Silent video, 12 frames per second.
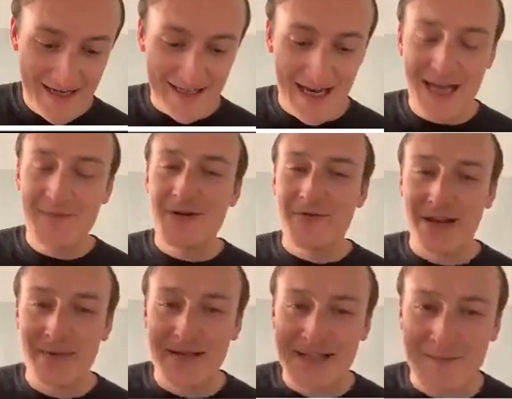He's killing me
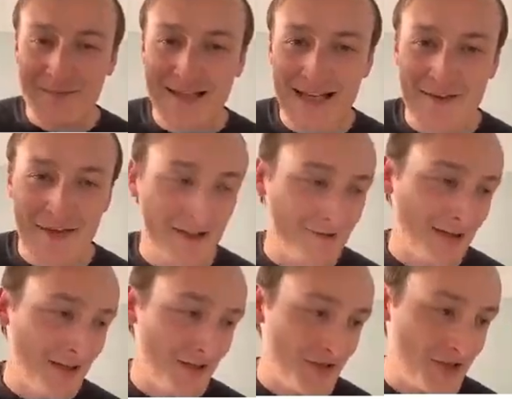with an MSMC at that
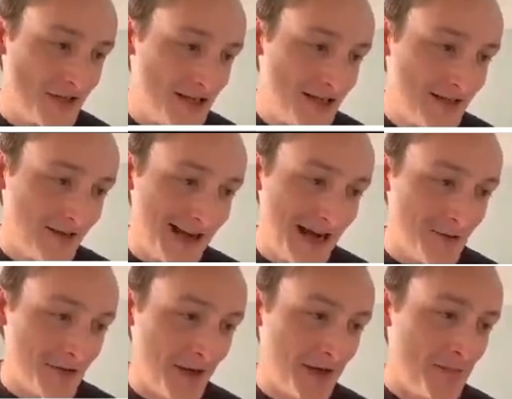range. Like,
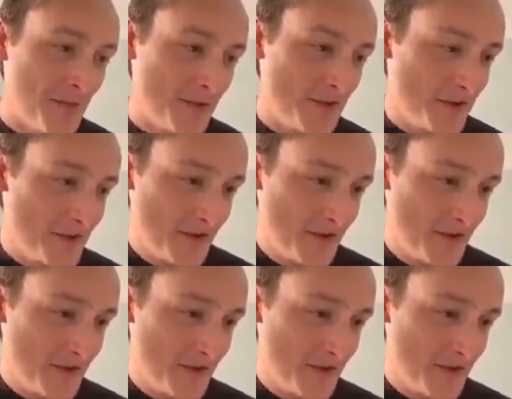outgunning me.